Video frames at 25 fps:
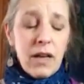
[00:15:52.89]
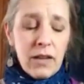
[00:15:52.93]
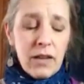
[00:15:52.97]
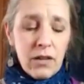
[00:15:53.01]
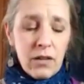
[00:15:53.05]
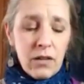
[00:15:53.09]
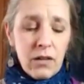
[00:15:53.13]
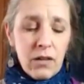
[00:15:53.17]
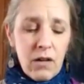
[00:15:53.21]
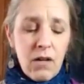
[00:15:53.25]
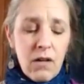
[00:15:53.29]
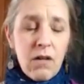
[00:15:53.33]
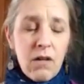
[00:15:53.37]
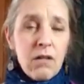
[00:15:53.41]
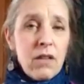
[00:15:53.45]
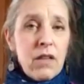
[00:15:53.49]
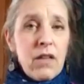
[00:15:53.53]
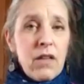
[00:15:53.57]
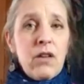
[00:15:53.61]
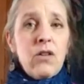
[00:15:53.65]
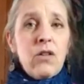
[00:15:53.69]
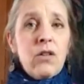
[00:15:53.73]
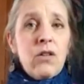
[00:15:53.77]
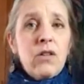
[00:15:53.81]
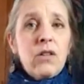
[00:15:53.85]
they're all
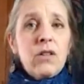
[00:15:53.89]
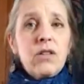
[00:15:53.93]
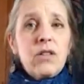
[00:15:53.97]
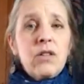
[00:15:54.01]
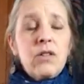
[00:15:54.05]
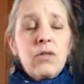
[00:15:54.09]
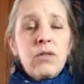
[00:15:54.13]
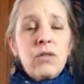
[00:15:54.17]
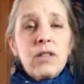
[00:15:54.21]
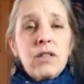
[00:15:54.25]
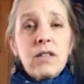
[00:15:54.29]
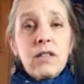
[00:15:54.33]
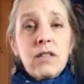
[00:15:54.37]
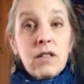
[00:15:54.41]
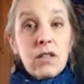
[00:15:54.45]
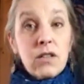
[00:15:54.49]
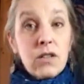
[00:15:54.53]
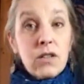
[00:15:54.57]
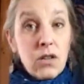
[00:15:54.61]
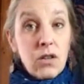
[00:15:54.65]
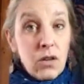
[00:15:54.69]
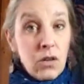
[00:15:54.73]
there to assist.